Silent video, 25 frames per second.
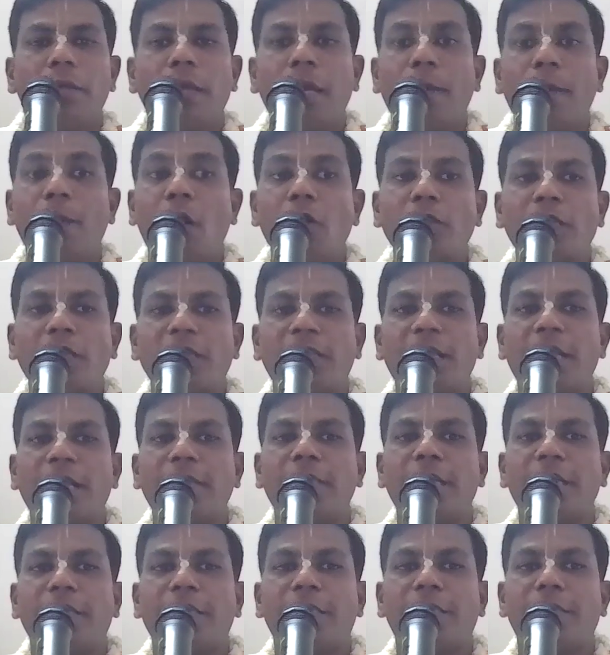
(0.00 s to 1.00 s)
Then among the
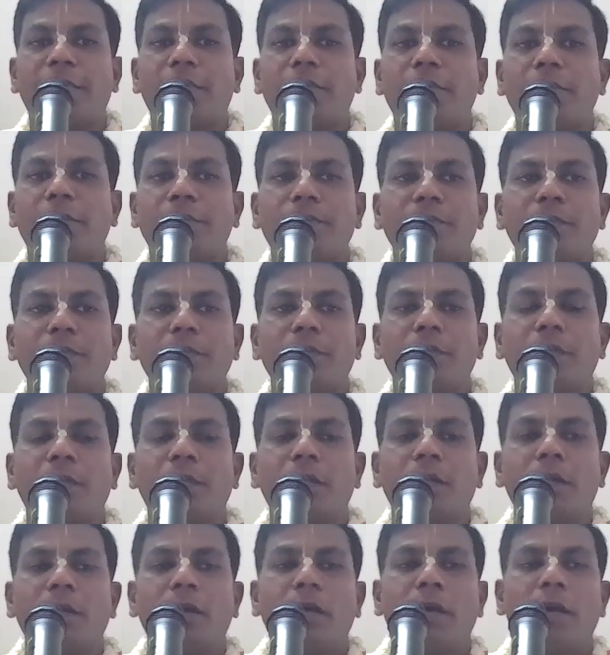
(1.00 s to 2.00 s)
sages,
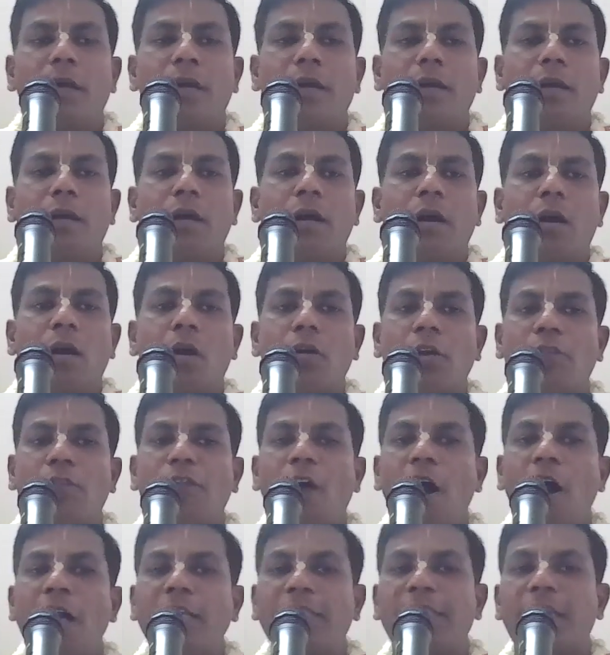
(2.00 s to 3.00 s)
out
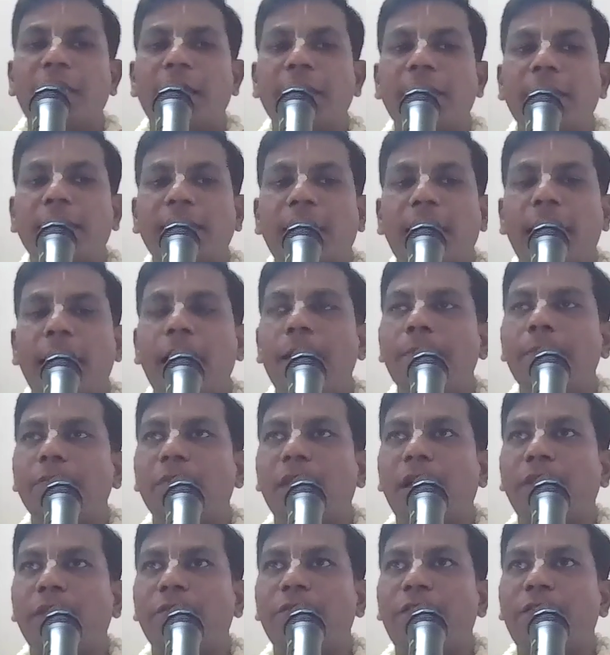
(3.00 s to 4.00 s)
of all sages, I am
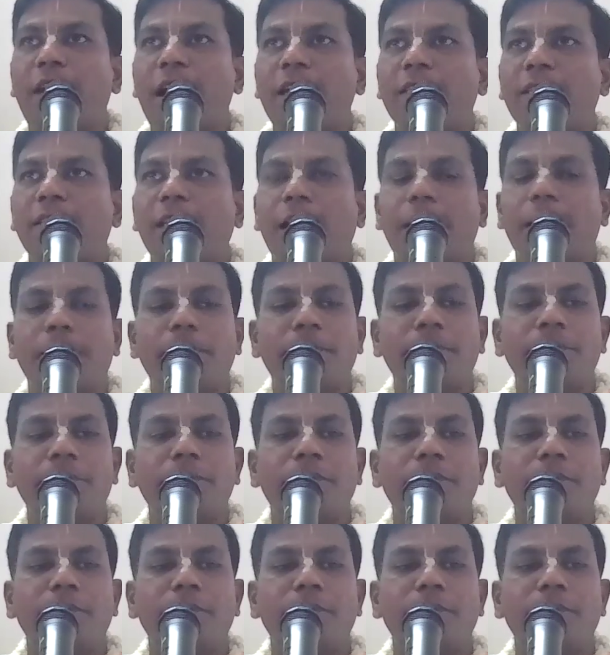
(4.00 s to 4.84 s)
the Vyasa.